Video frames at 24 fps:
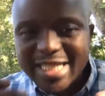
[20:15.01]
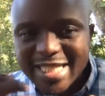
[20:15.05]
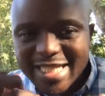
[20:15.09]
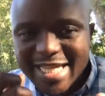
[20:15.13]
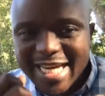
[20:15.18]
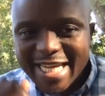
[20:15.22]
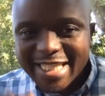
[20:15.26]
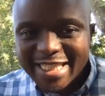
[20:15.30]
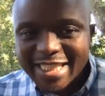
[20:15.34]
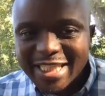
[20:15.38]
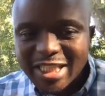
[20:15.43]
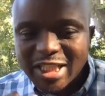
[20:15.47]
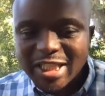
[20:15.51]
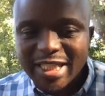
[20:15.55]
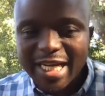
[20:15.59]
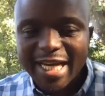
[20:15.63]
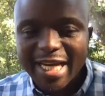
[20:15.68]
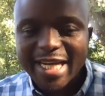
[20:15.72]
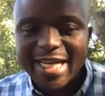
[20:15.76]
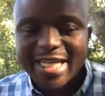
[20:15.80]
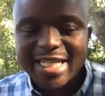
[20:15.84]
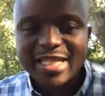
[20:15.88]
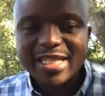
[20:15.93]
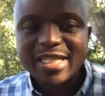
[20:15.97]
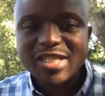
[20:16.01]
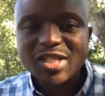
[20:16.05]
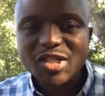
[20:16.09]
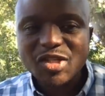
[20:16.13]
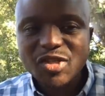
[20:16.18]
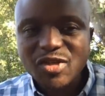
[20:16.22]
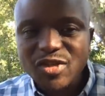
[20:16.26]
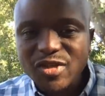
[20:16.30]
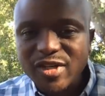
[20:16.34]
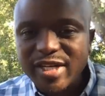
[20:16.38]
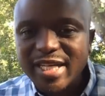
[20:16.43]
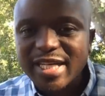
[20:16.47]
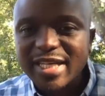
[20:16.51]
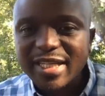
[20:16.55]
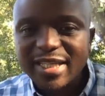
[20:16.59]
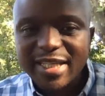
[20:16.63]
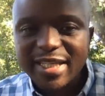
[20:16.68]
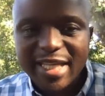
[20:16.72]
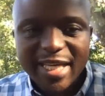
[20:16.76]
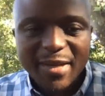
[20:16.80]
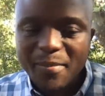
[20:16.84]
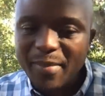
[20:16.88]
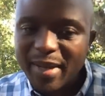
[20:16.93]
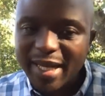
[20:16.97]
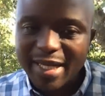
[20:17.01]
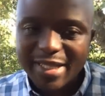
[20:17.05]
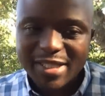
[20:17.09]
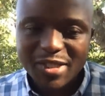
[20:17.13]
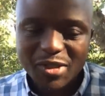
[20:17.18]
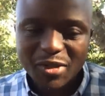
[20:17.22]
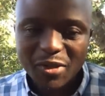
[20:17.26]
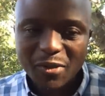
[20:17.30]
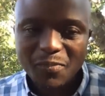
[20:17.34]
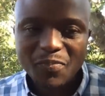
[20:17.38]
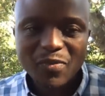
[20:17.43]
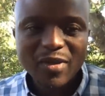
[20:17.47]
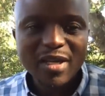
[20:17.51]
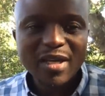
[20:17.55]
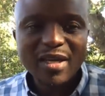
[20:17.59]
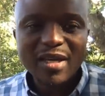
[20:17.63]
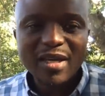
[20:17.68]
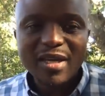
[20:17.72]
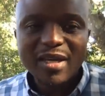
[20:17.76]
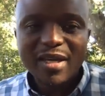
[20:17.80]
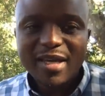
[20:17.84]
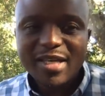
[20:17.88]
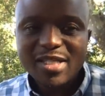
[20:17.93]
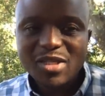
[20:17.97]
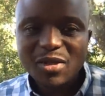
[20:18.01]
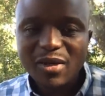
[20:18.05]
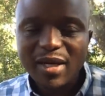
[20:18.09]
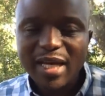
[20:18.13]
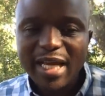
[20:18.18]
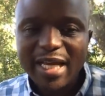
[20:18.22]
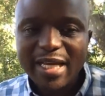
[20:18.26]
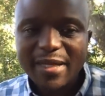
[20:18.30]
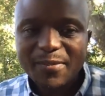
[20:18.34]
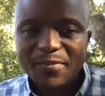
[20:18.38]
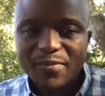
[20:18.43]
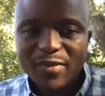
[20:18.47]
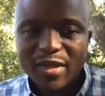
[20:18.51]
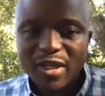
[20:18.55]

That change is real impact. You know, it's not like